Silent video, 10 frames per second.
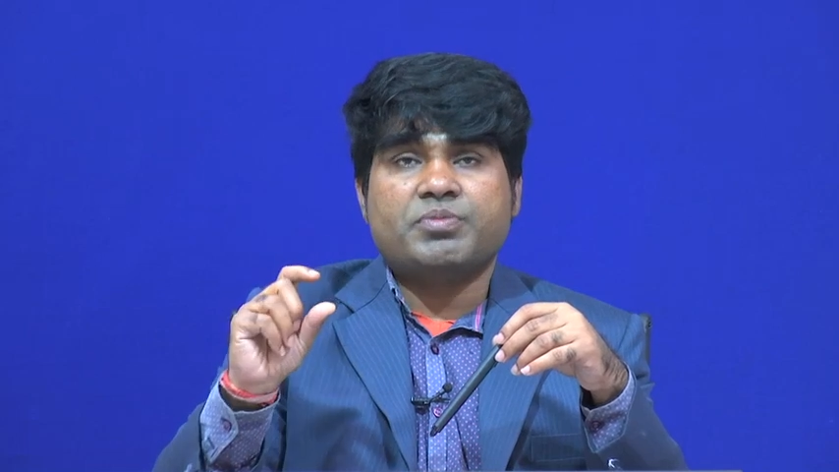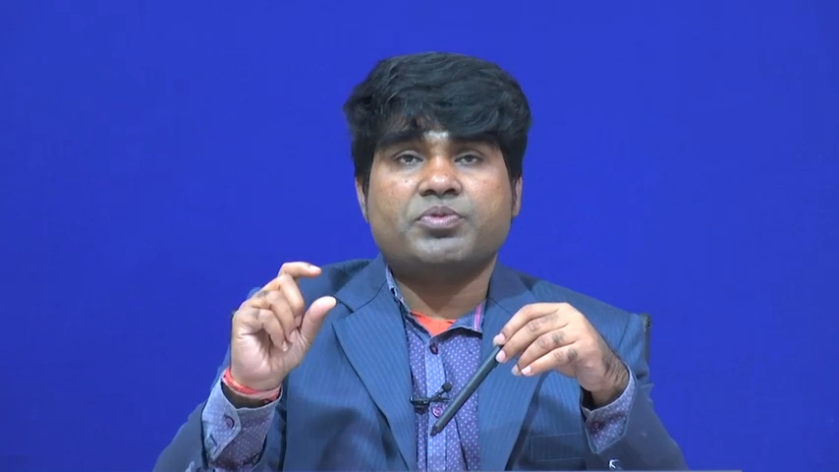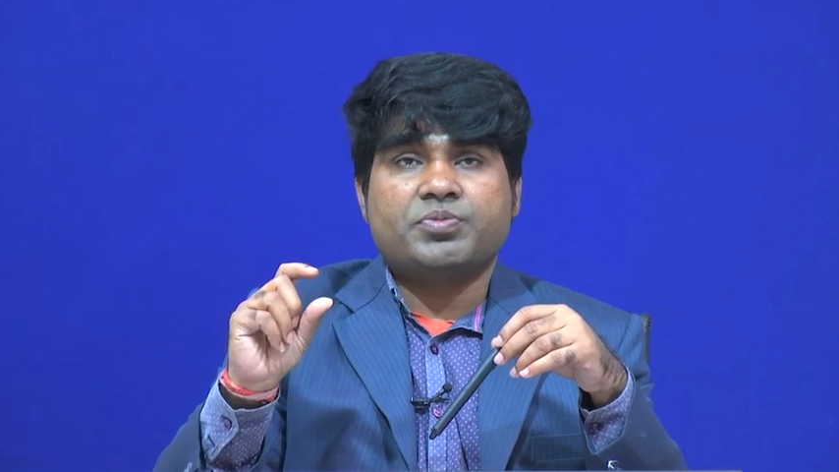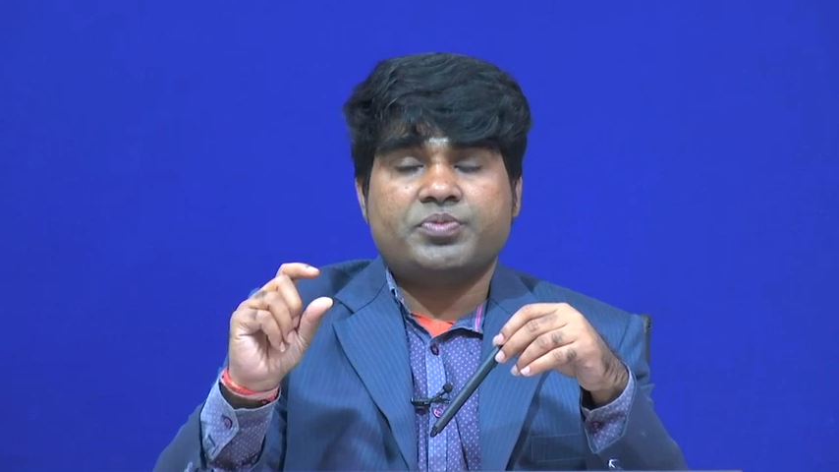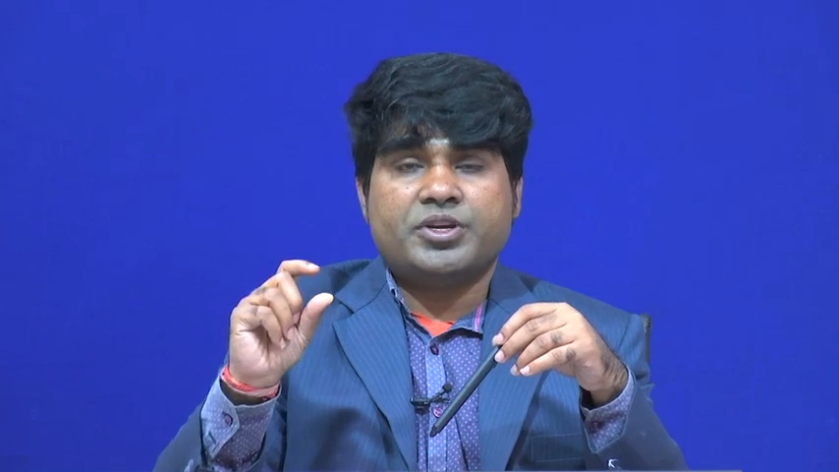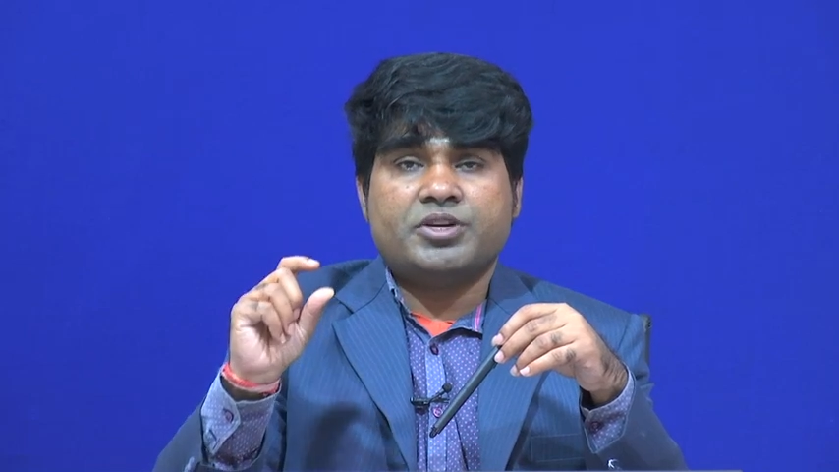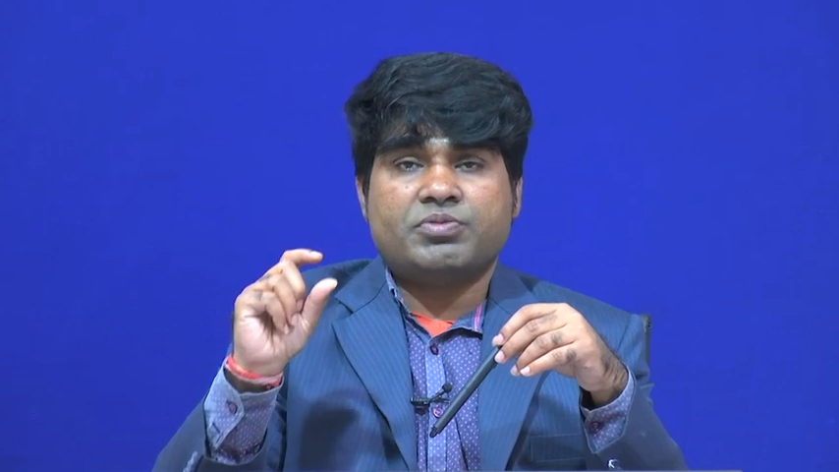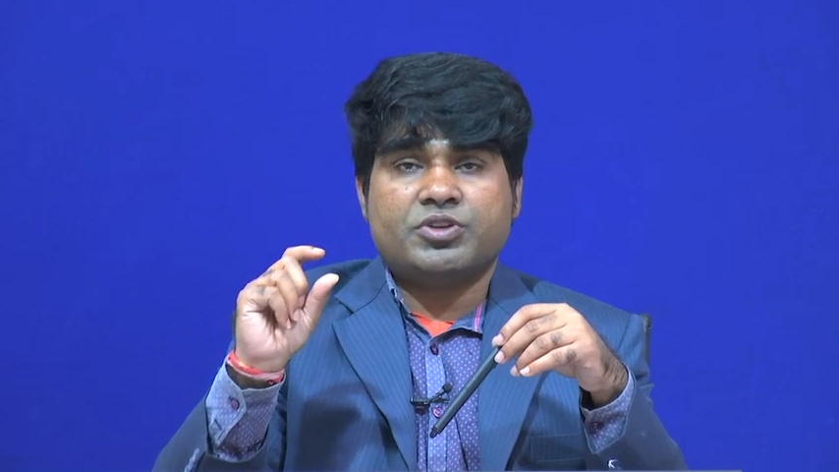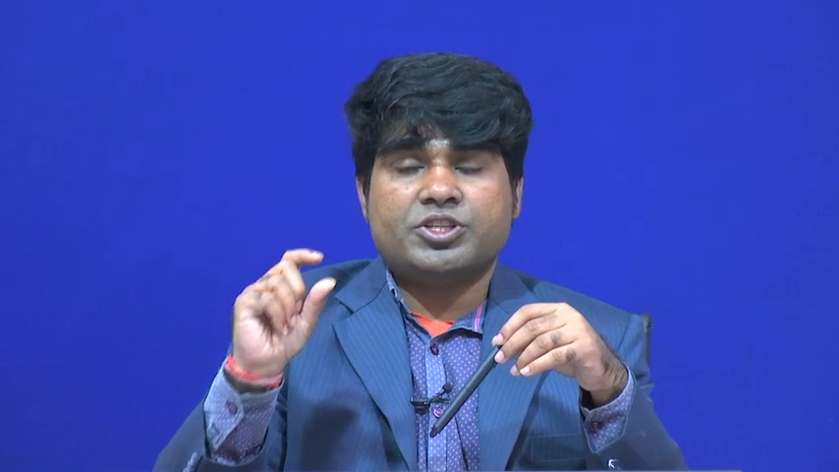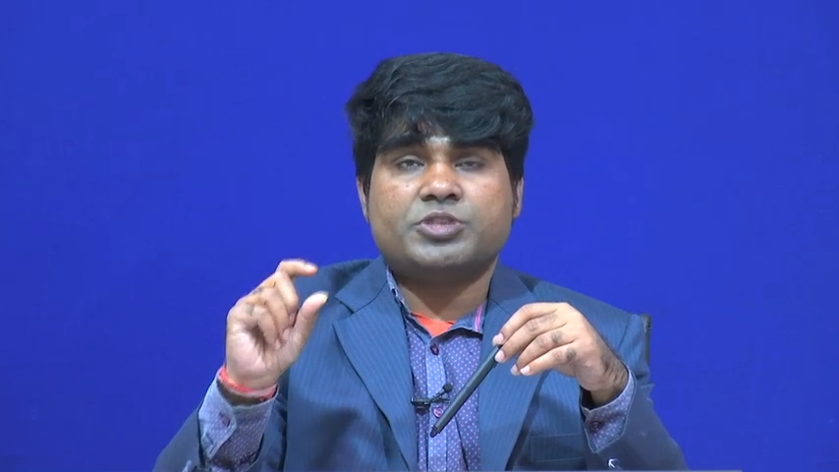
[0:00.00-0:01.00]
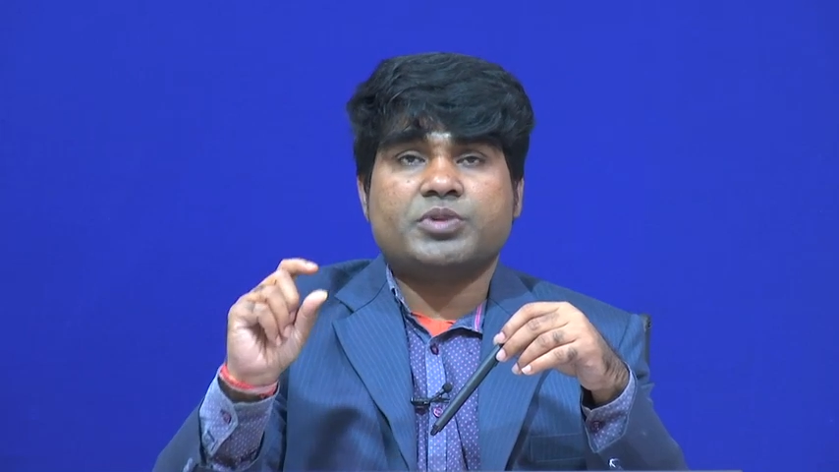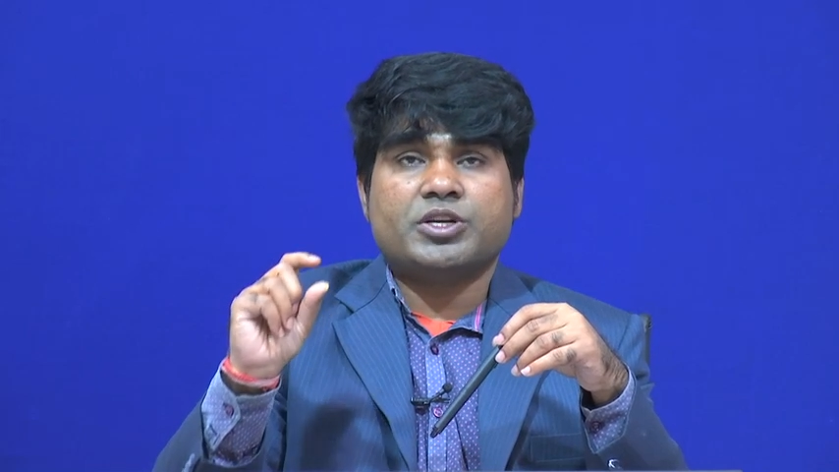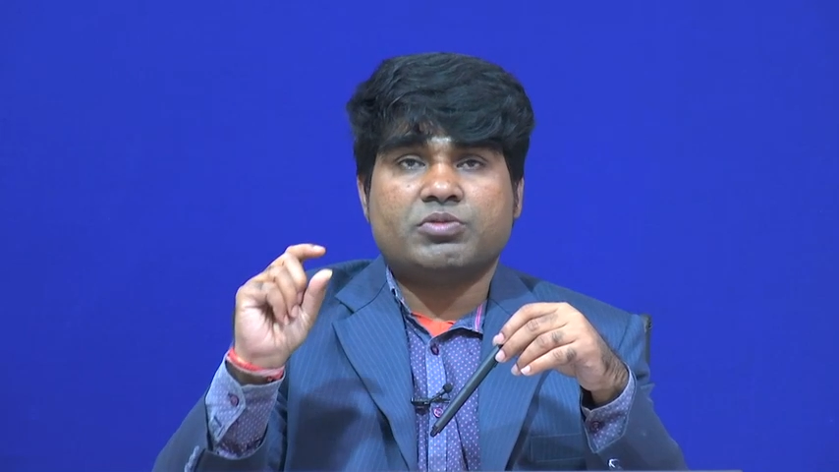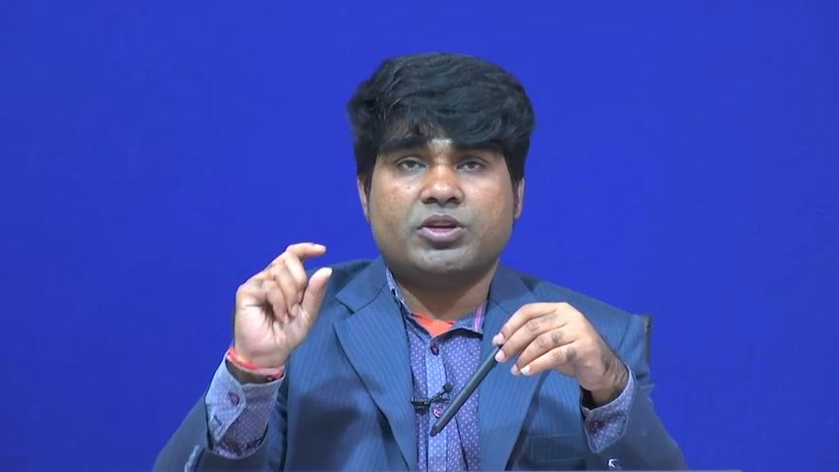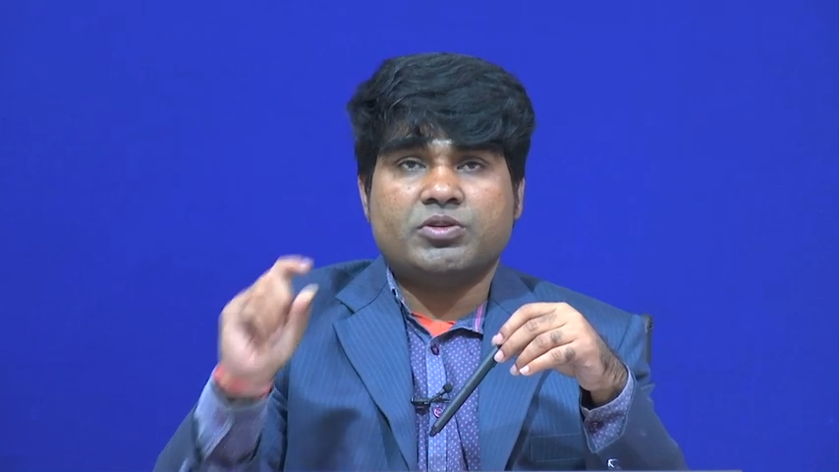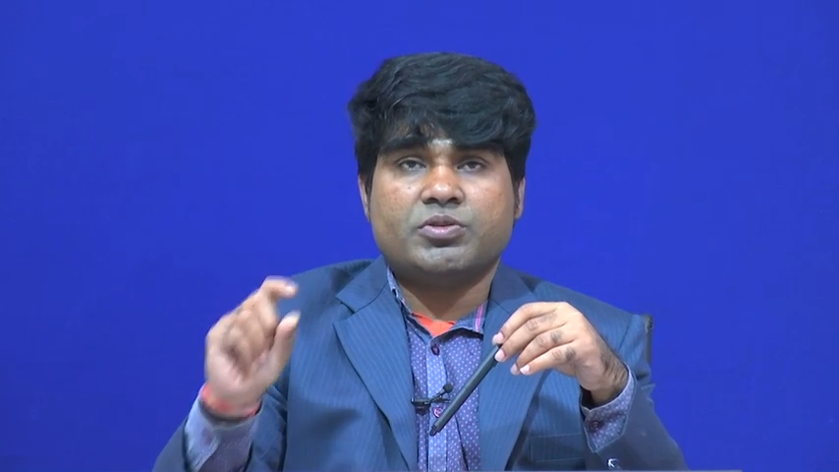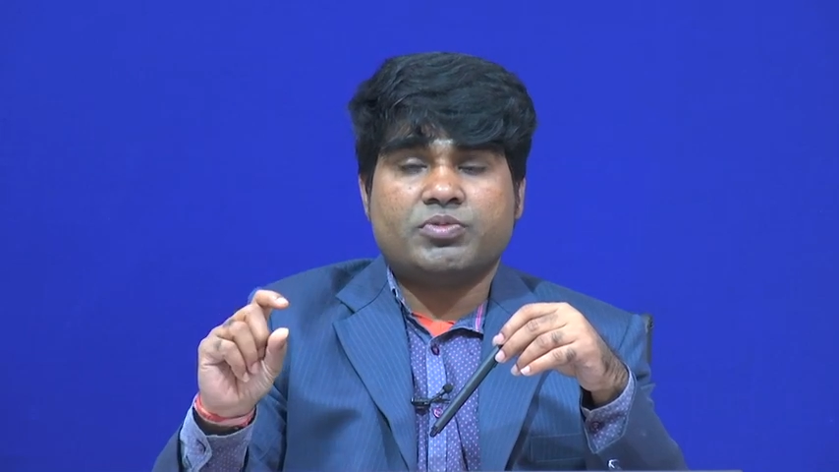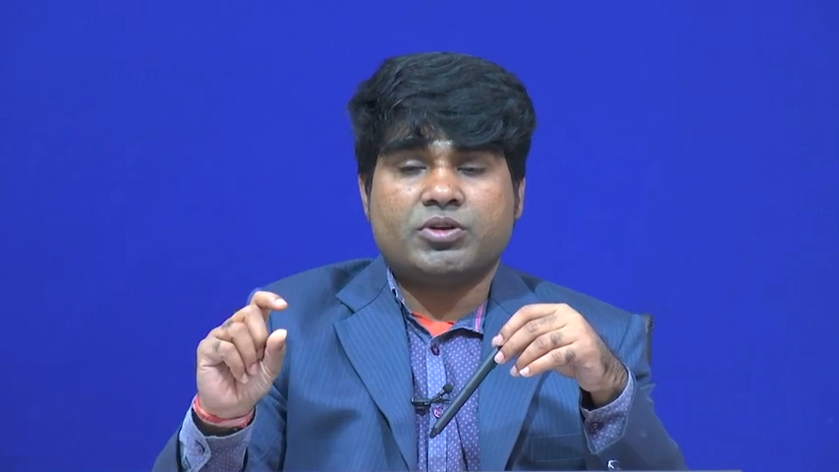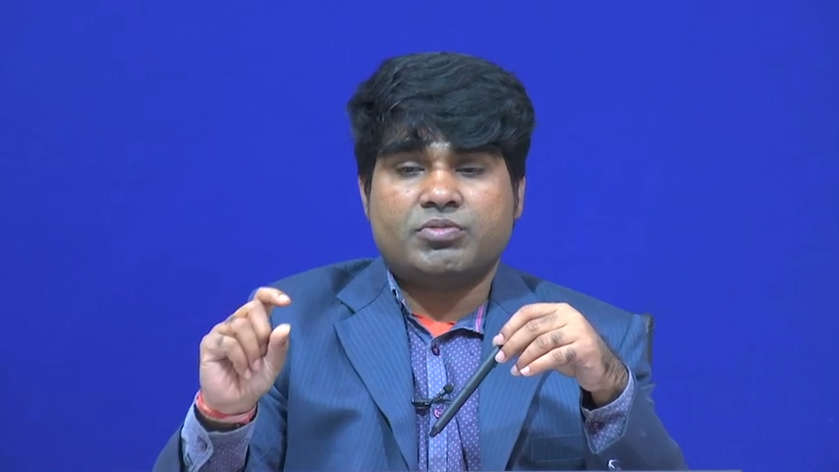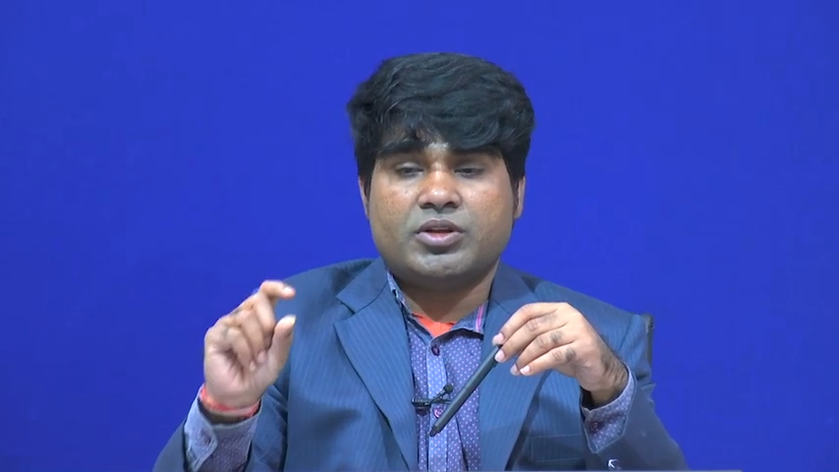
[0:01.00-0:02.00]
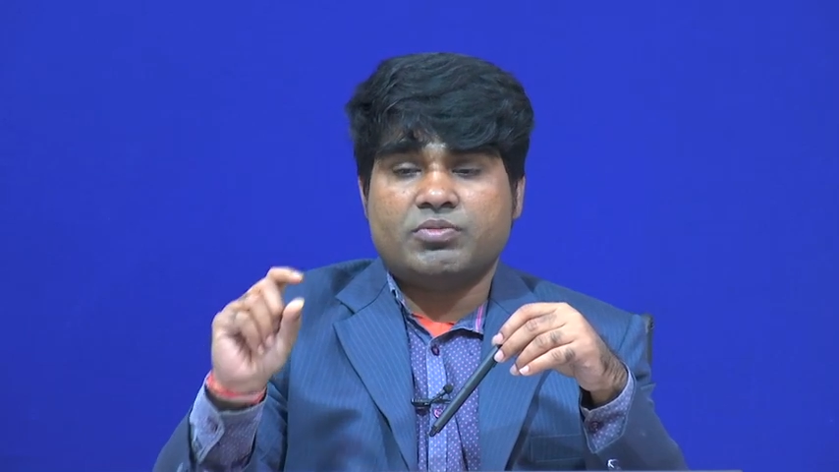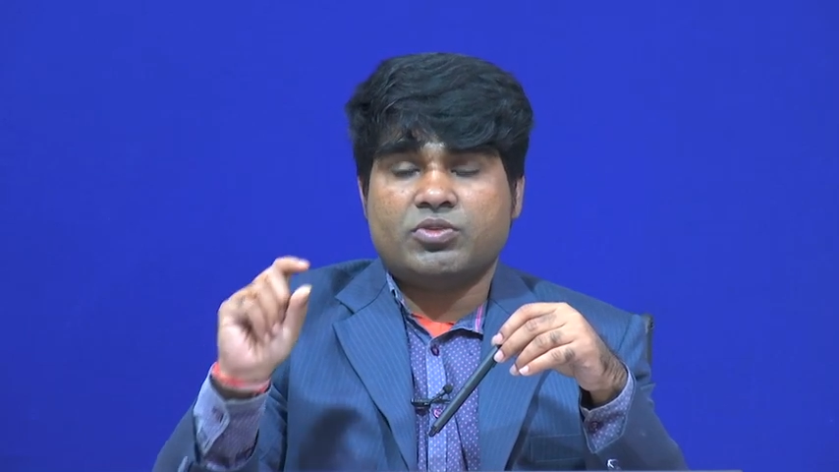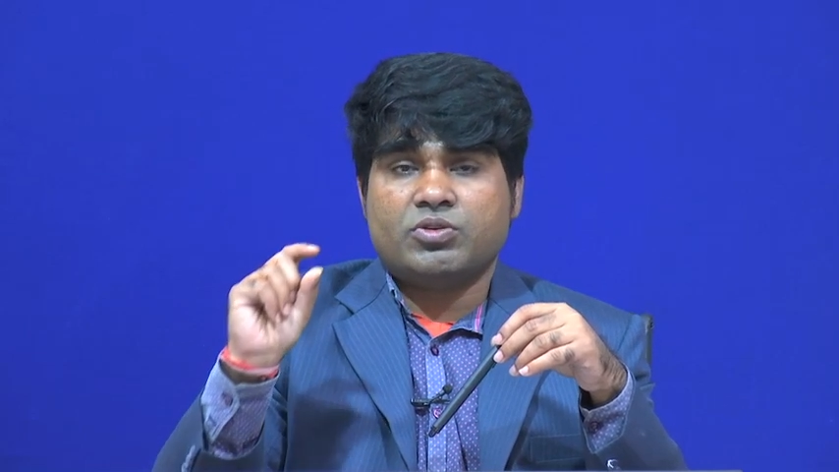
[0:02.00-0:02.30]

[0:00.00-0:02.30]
appropriate for this particular problem,